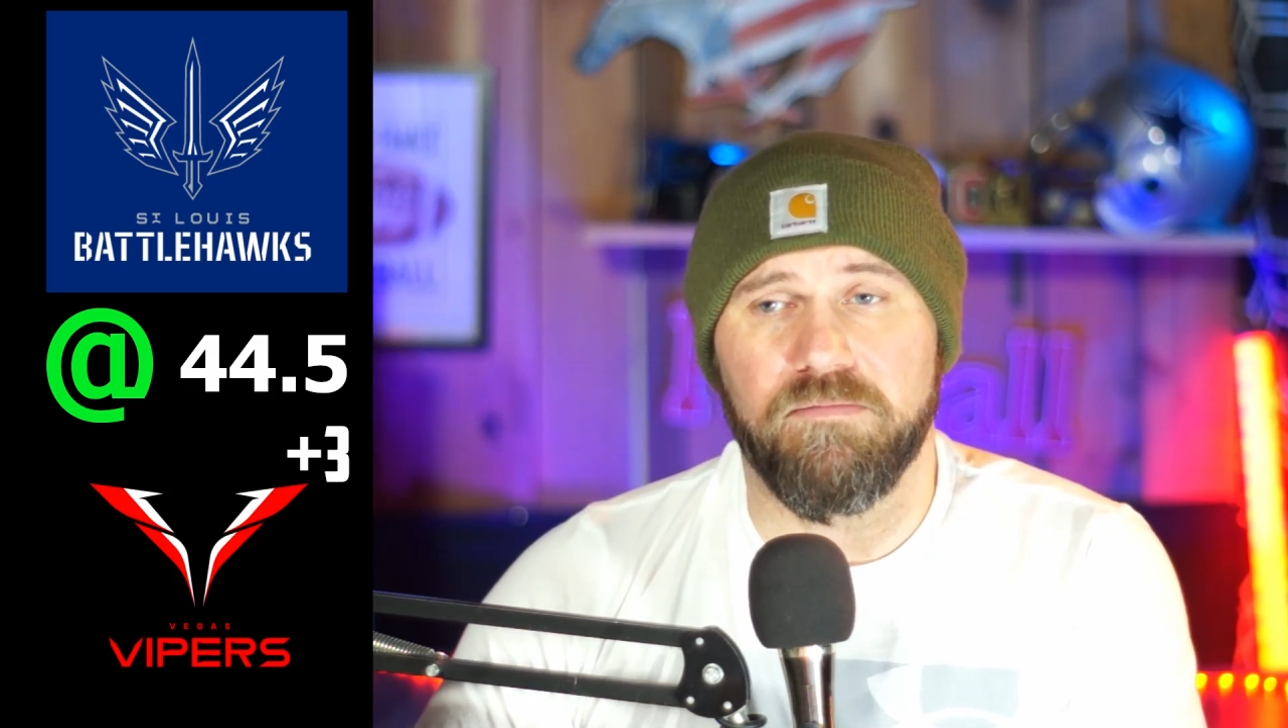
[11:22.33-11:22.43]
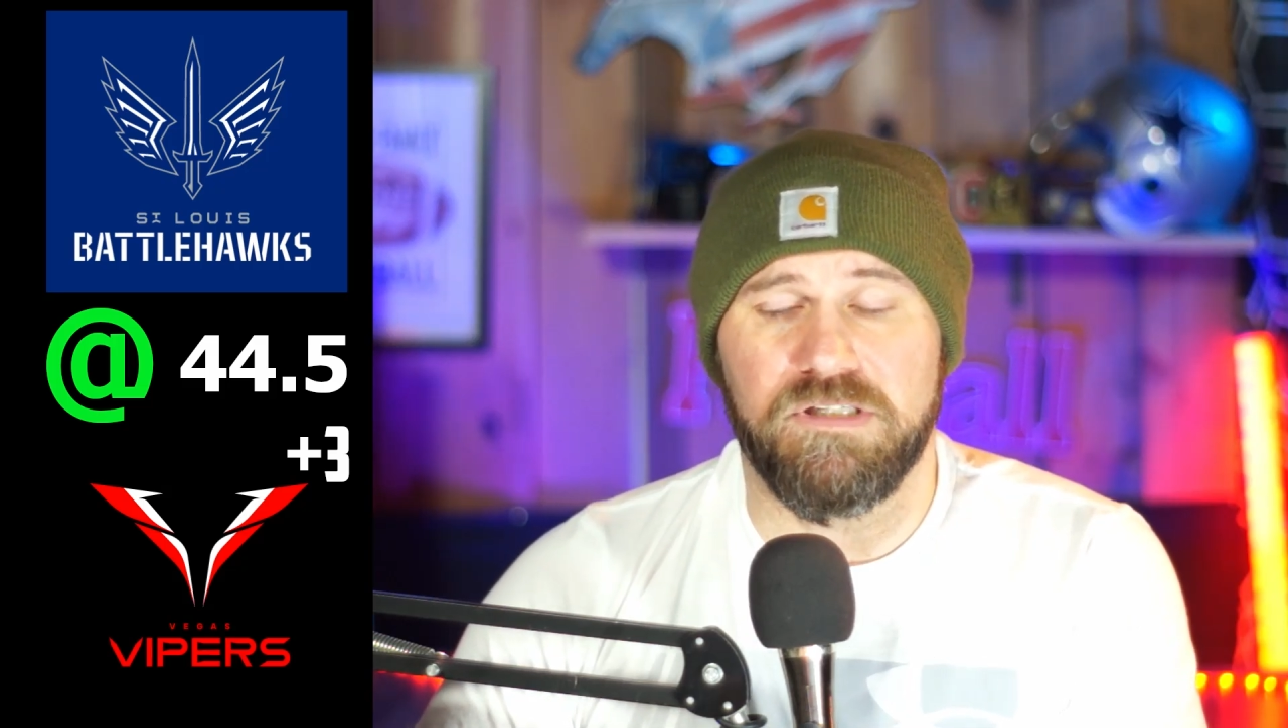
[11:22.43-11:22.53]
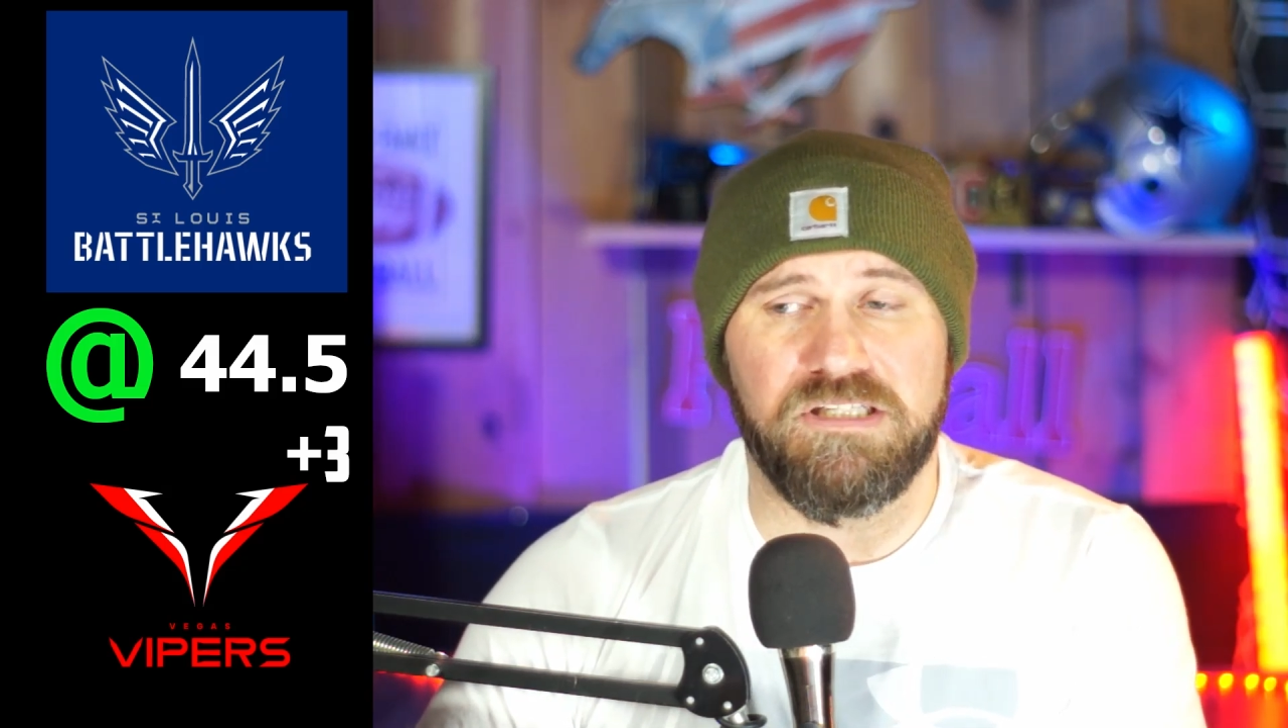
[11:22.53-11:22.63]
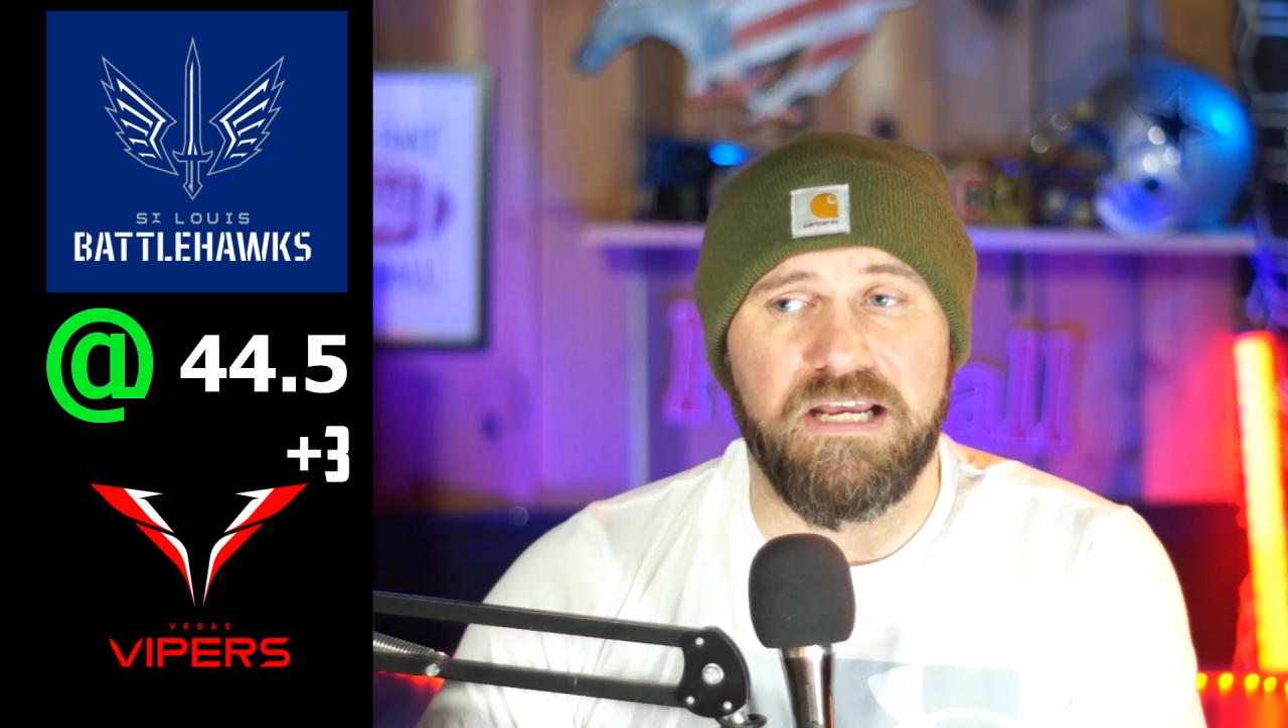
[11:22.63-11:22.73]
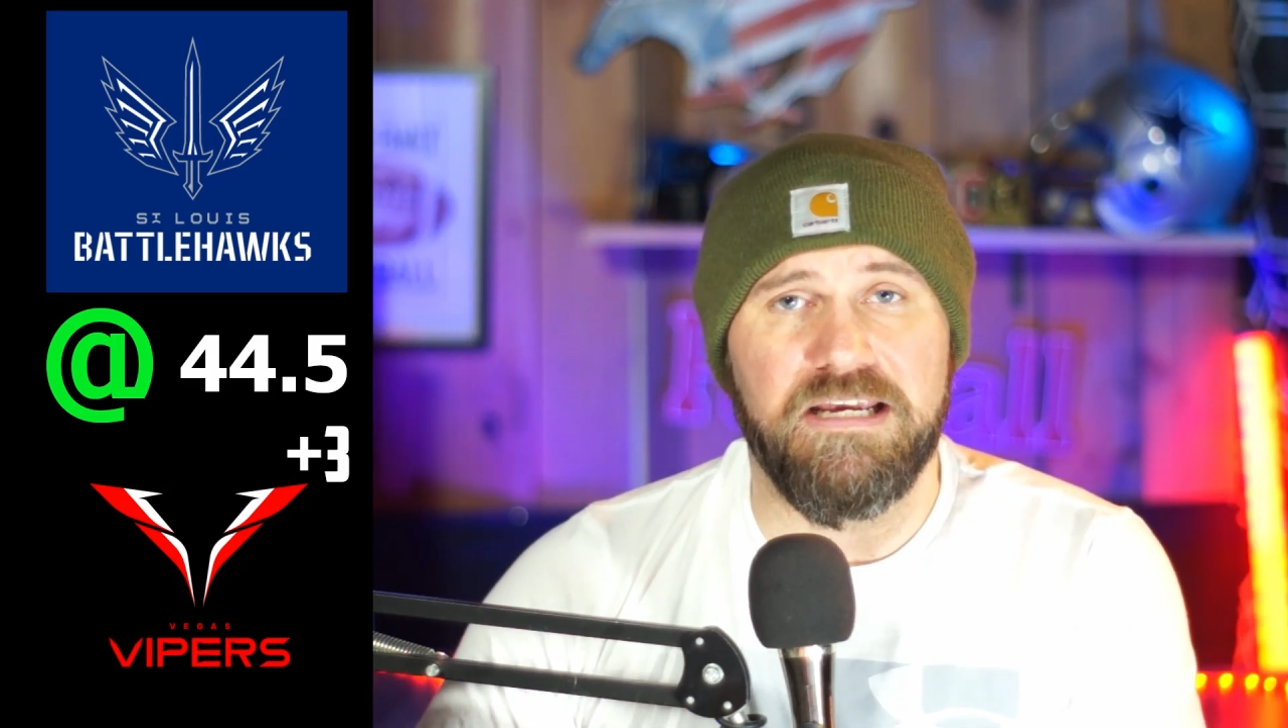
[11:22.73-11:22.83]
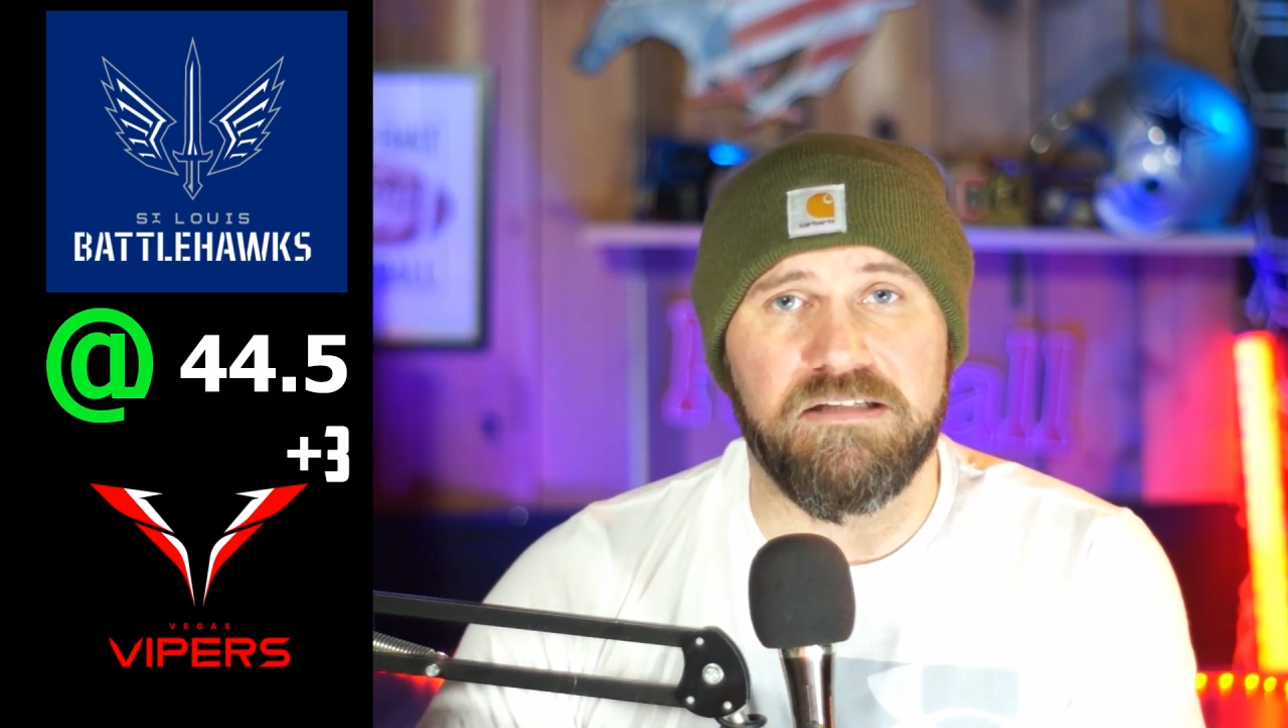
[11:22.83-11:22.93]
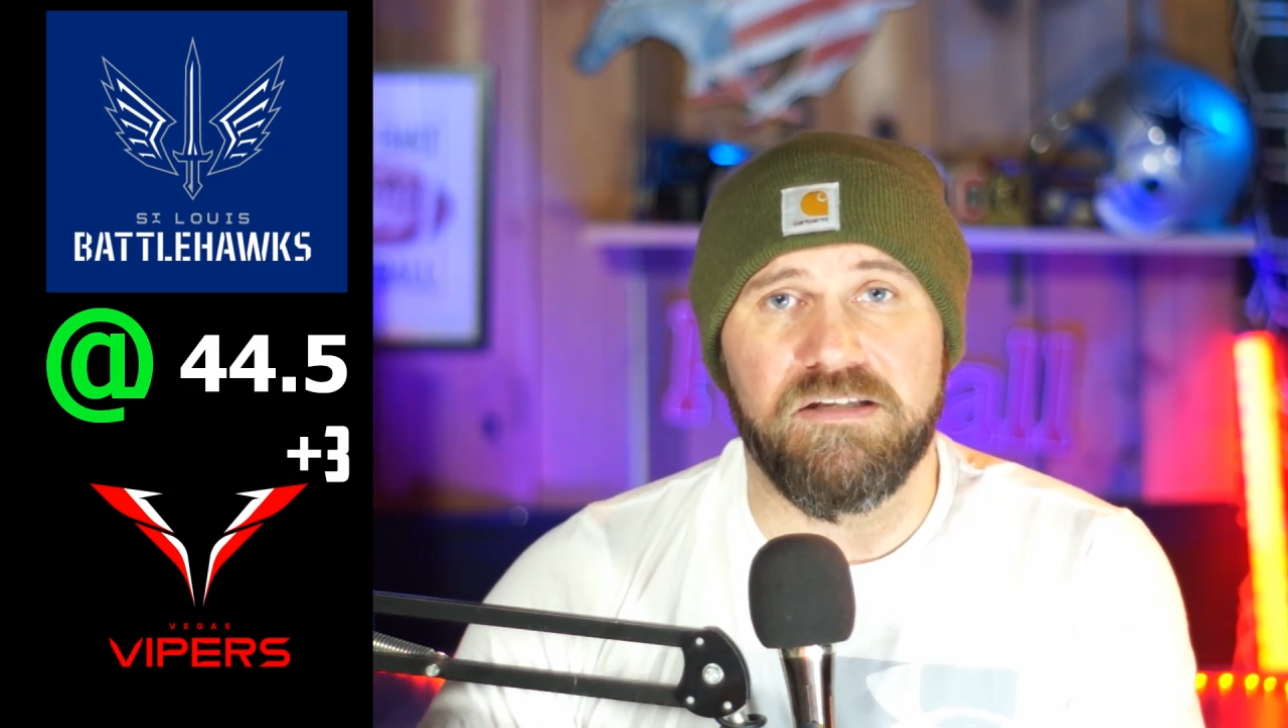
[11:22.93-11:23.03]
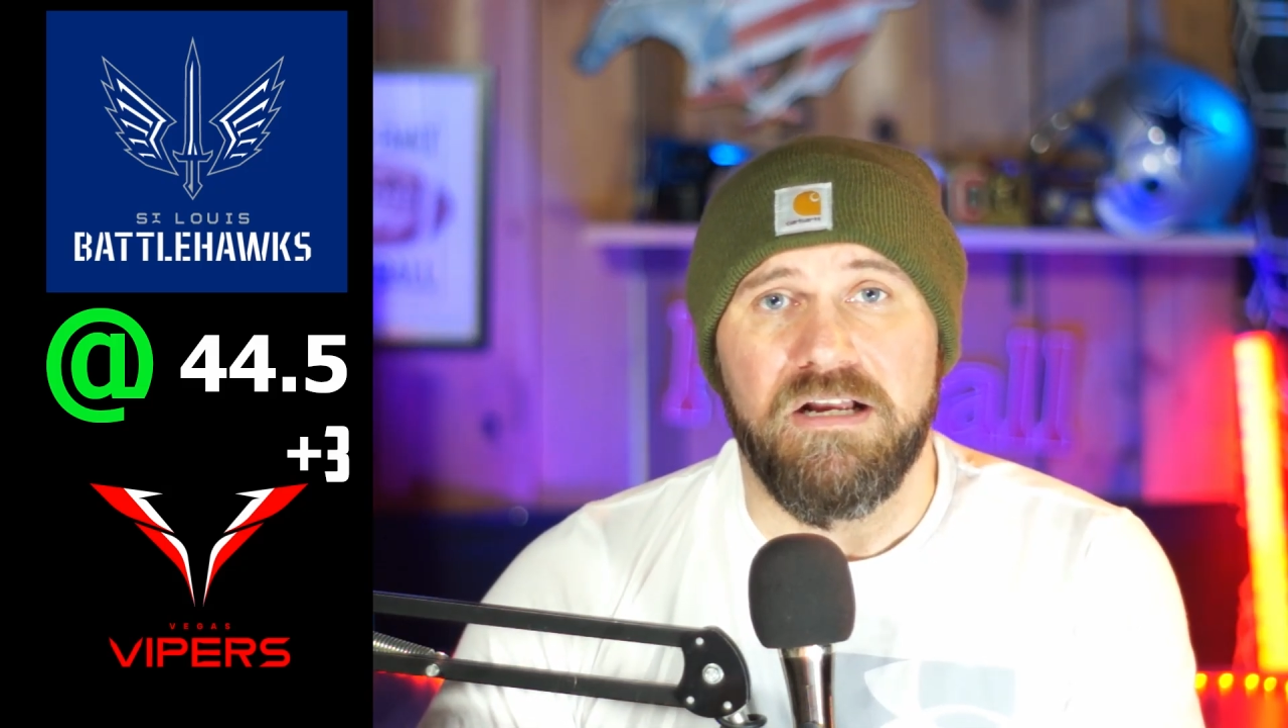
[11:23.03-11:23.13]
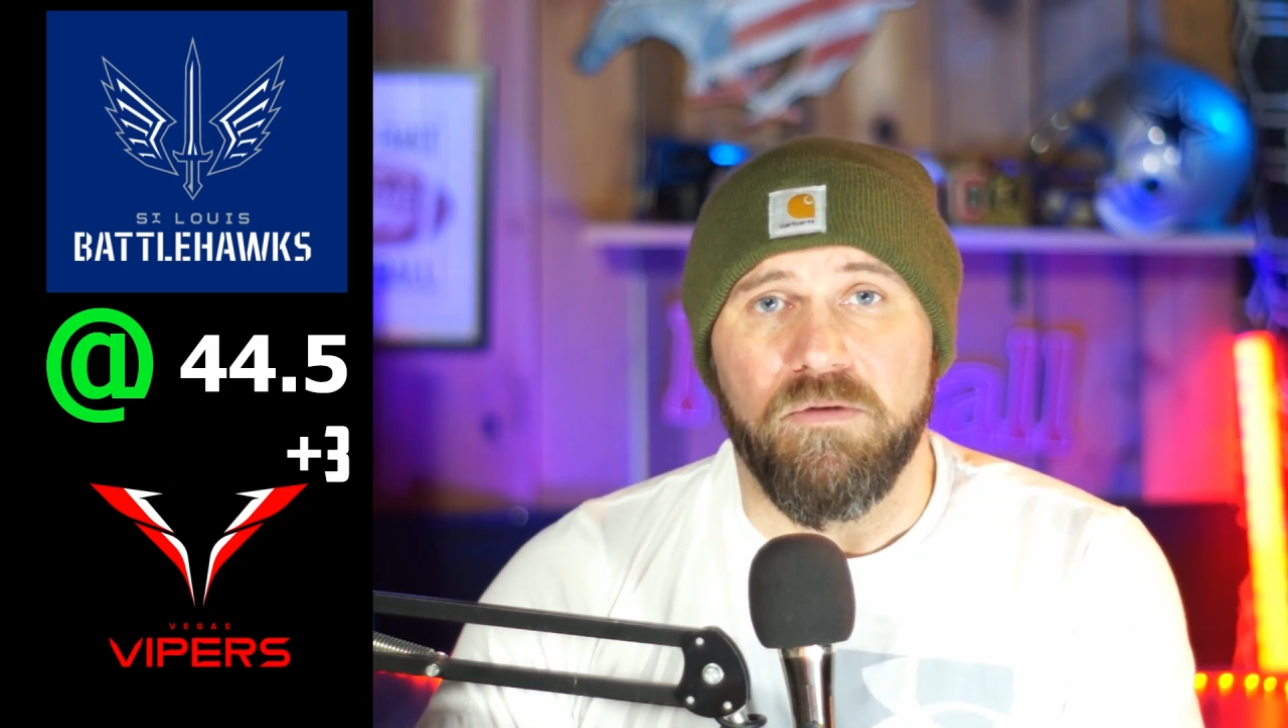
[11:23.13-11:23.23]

mistakes,